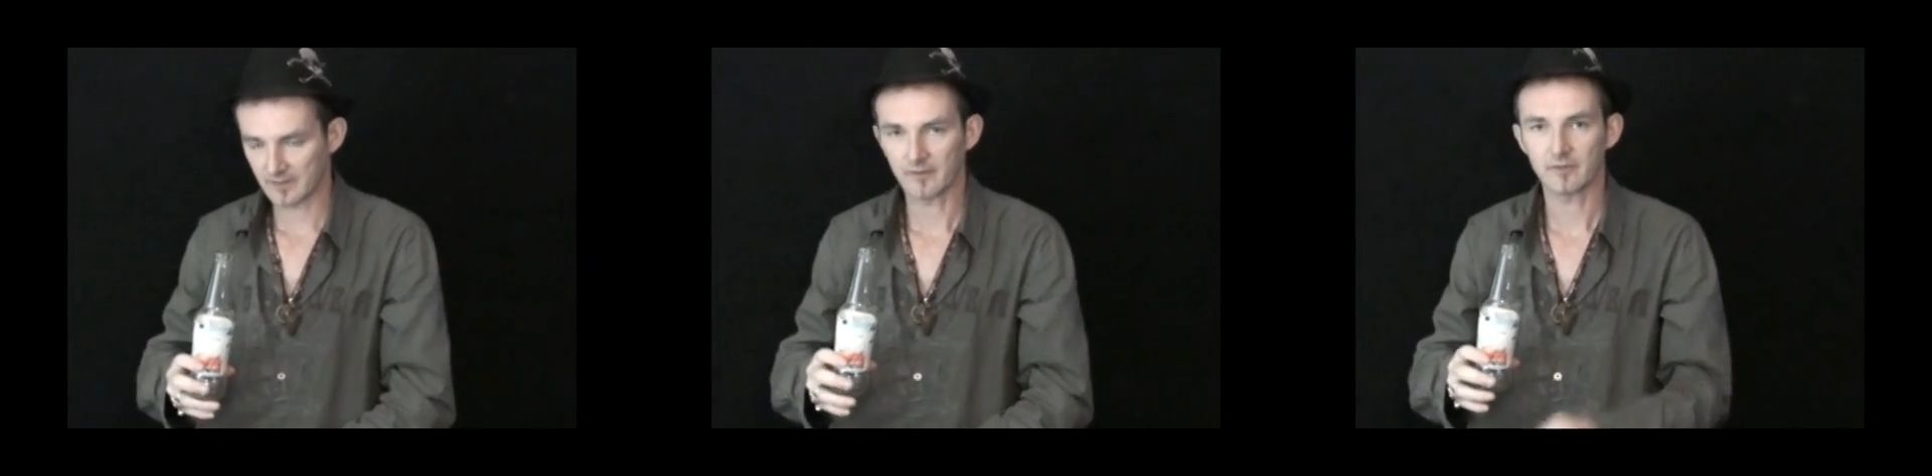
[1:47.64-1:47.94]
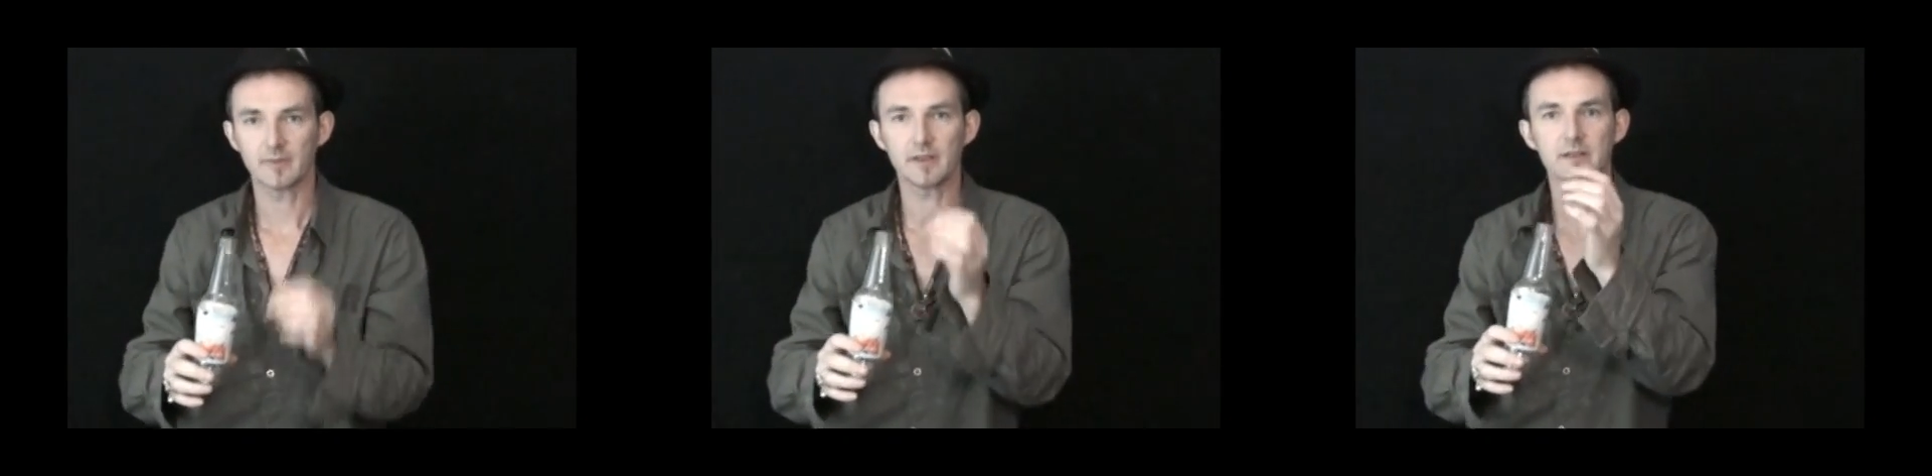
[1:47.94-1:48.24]
So
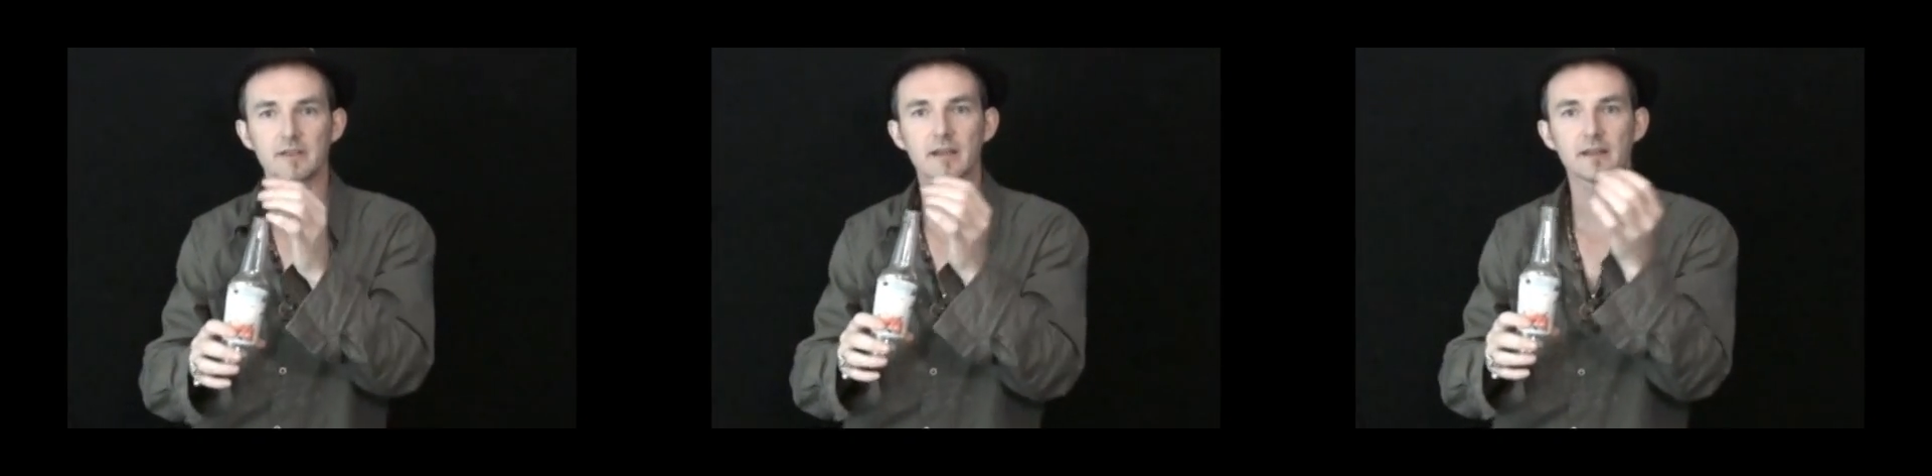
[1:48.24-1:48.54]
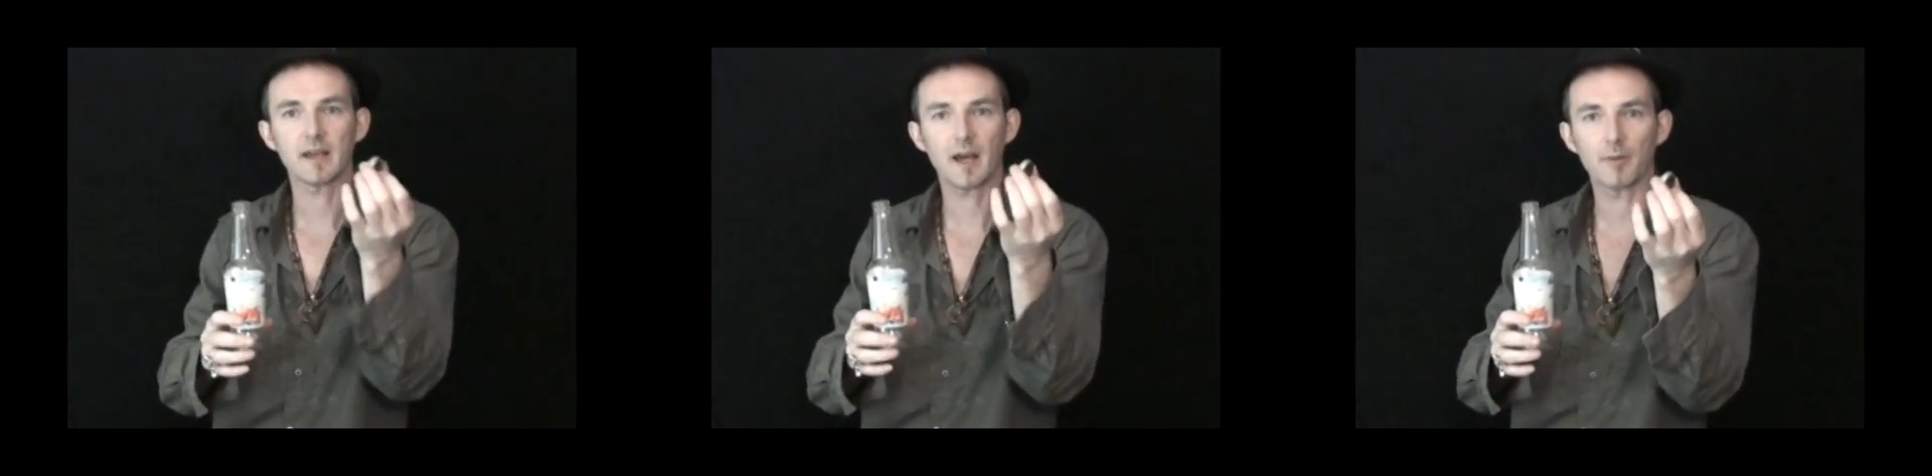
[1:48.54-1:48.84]
from here you take
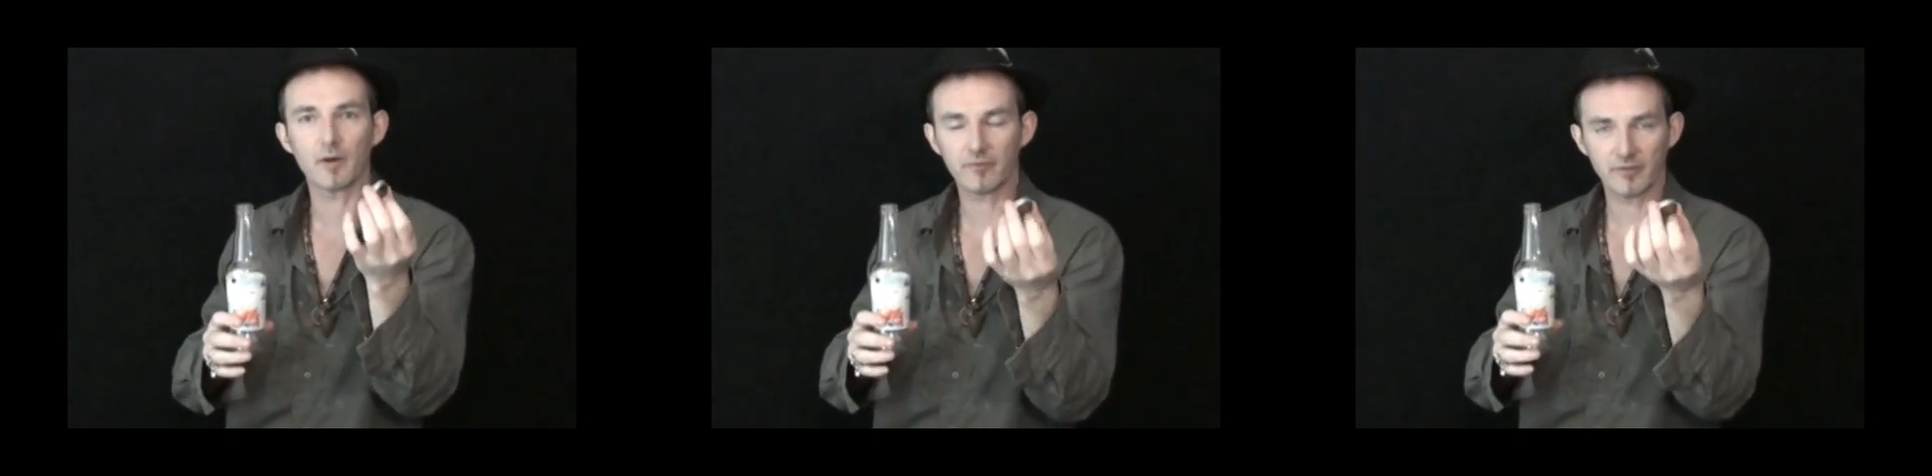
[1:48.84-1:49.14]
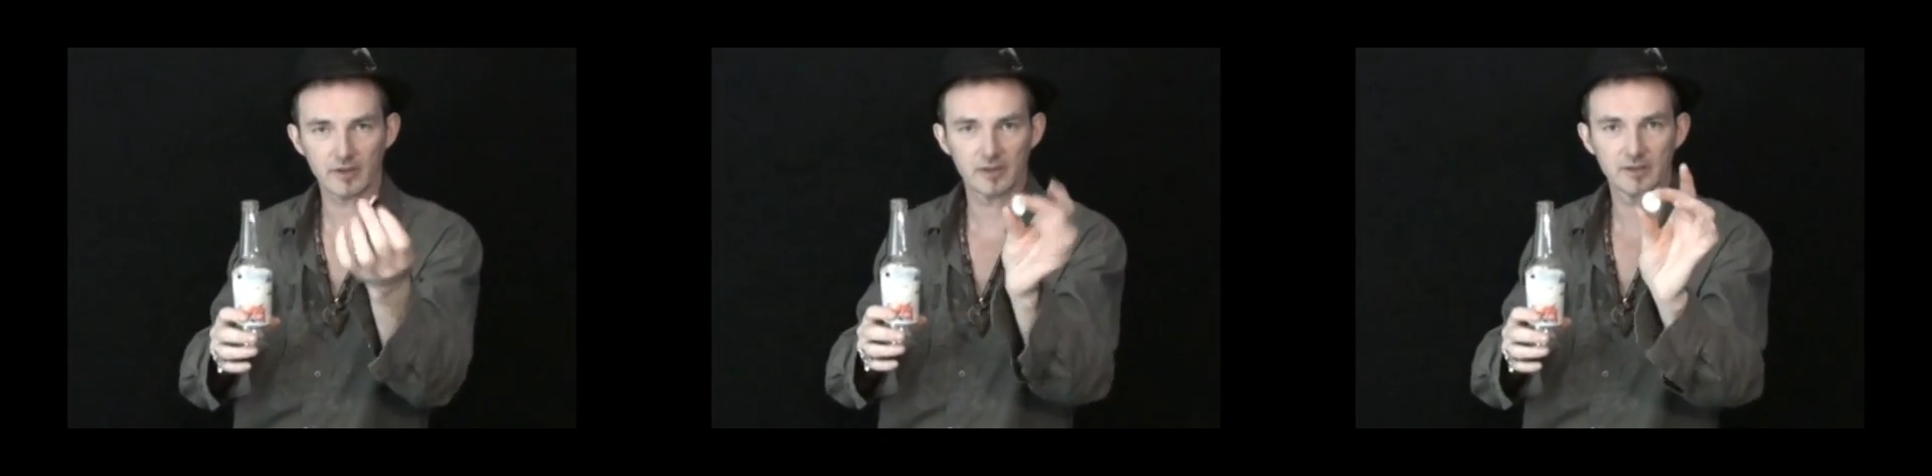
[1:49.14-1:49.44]
the cap
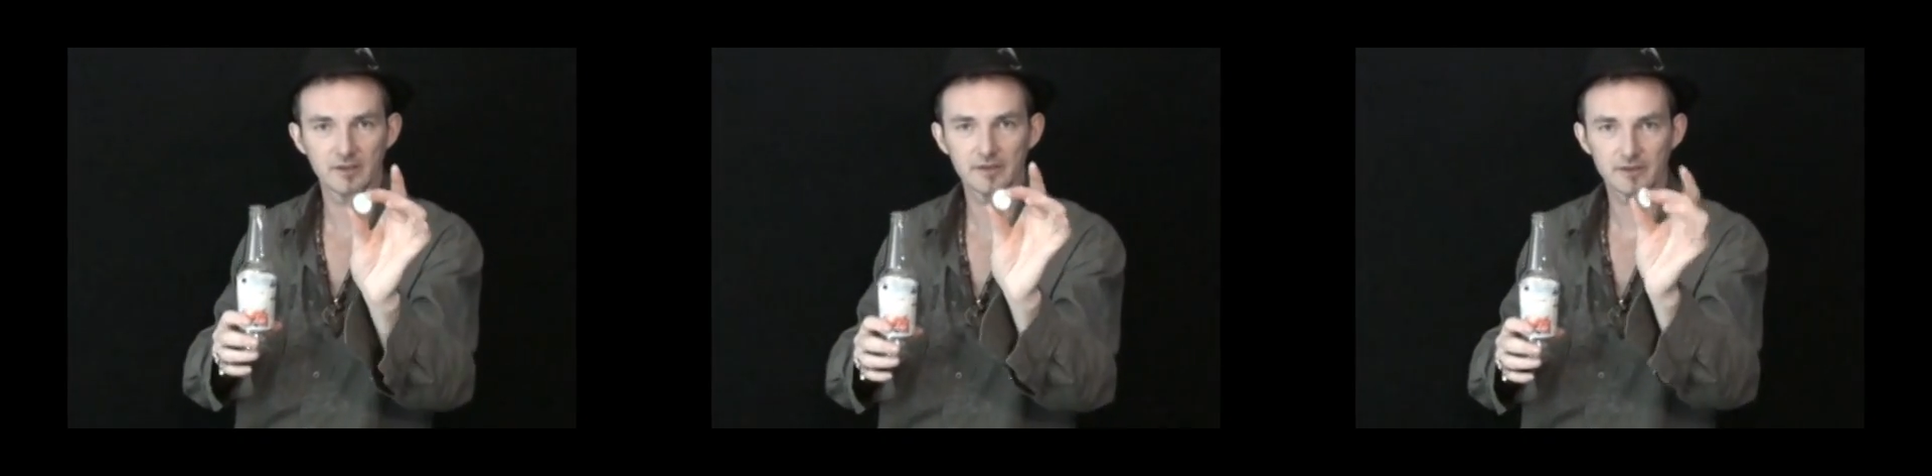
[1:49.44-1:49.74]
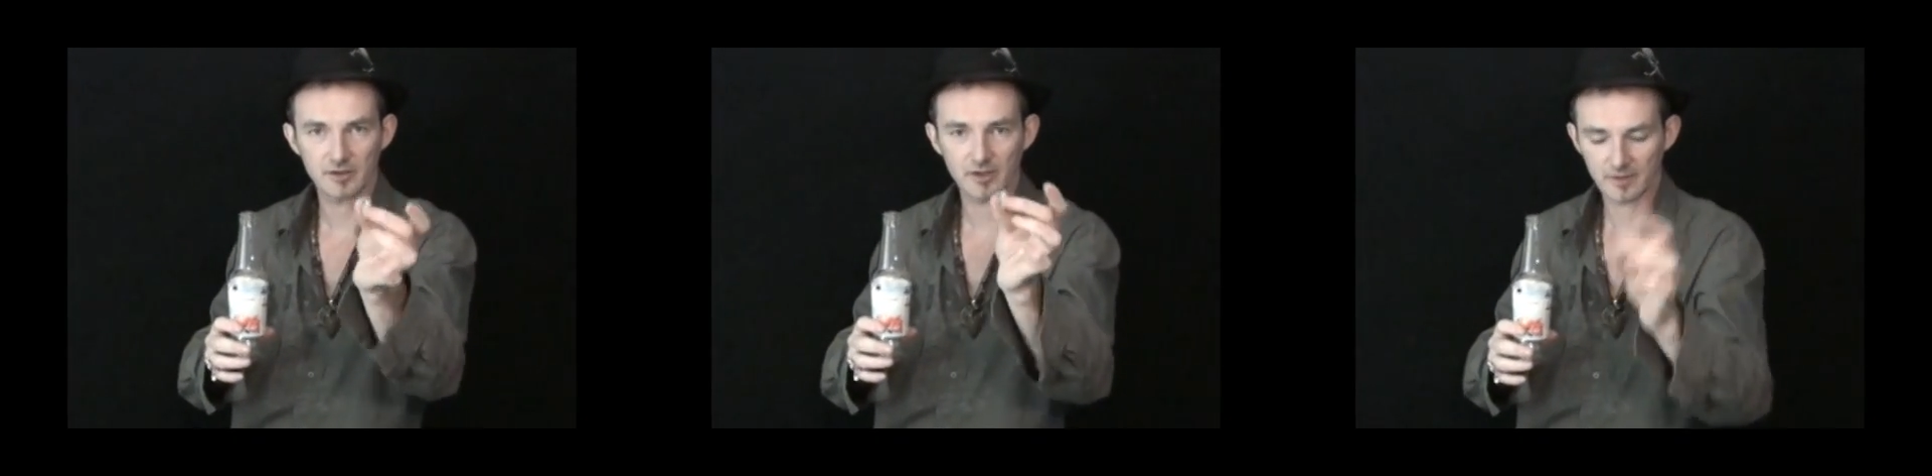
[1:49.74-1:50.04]
off,
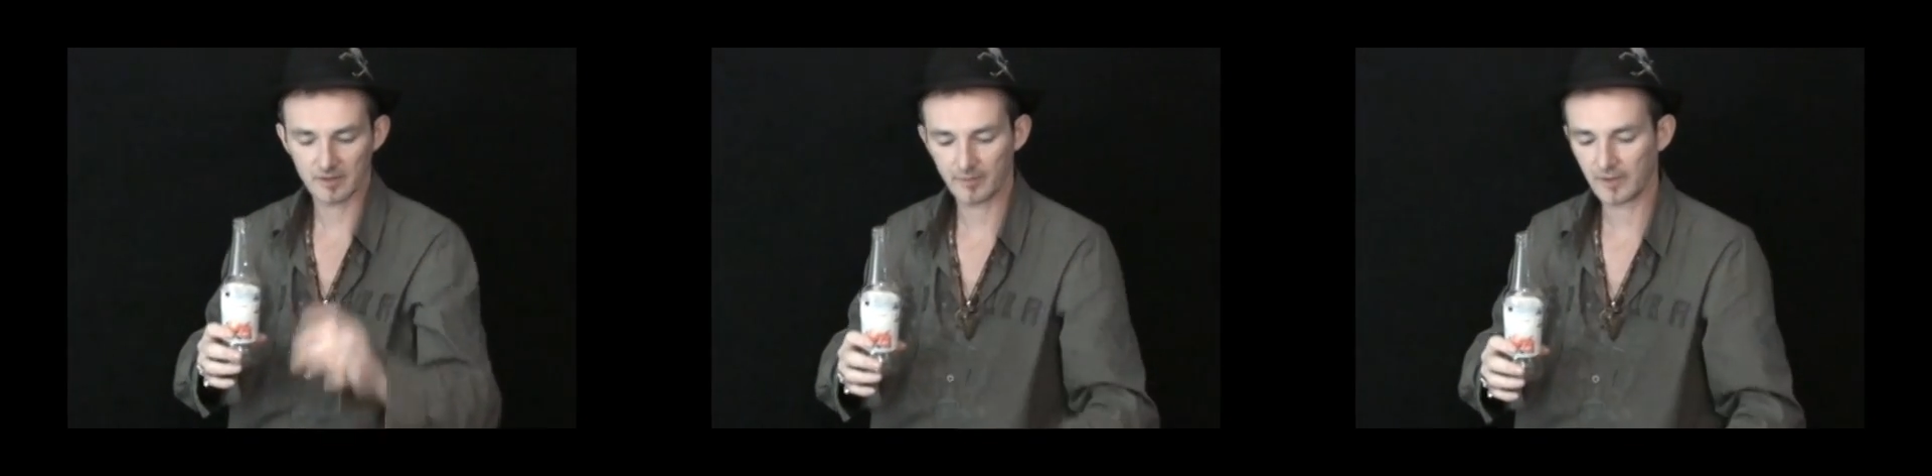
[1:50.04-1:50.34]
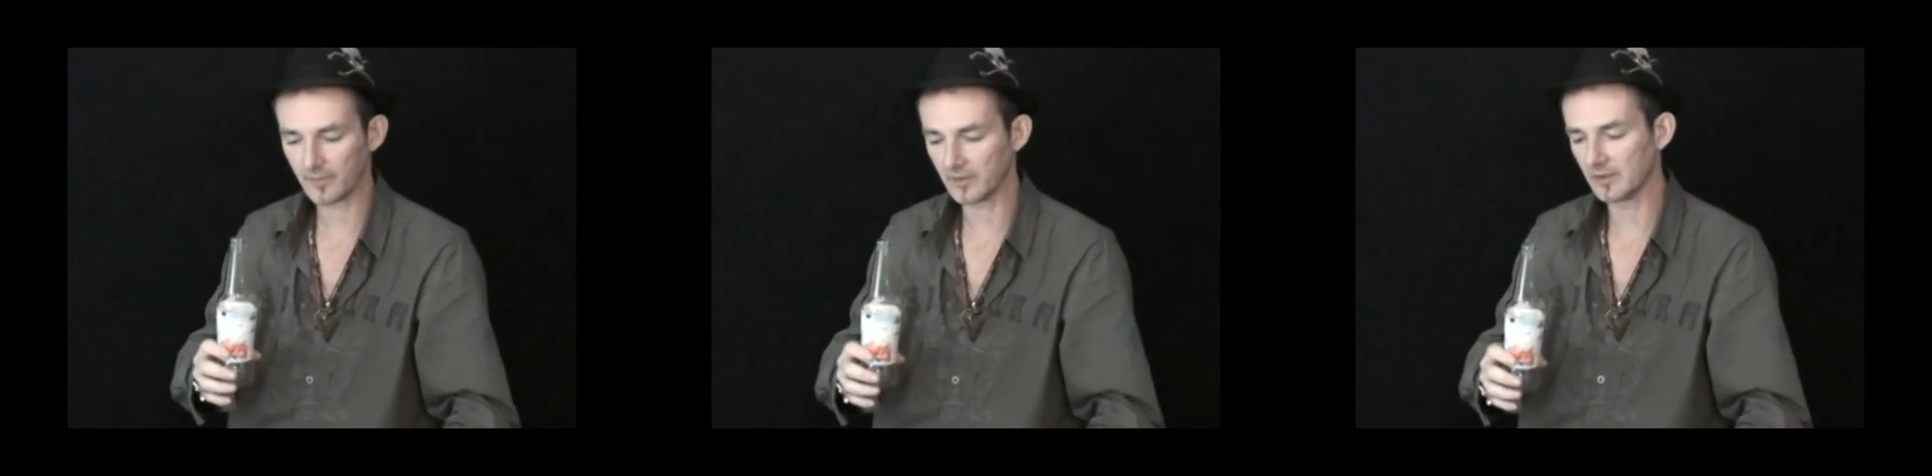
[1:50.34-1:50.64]
show it to the
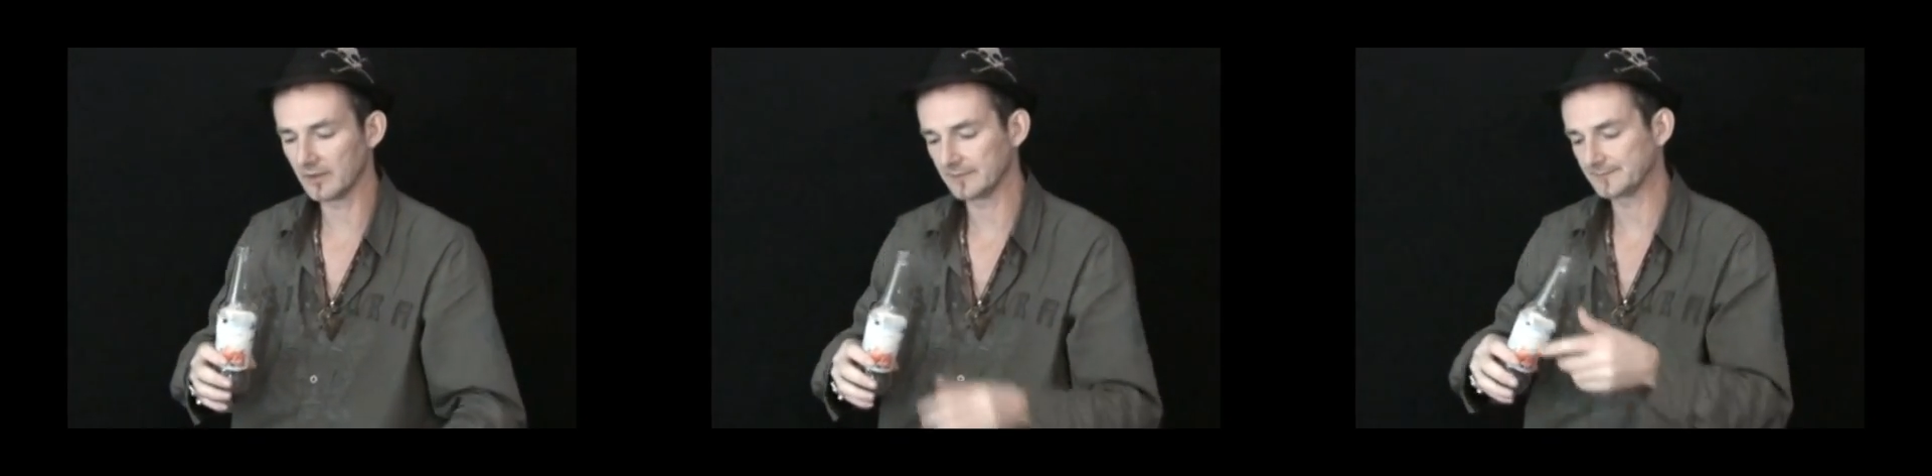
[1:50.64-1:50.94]
people,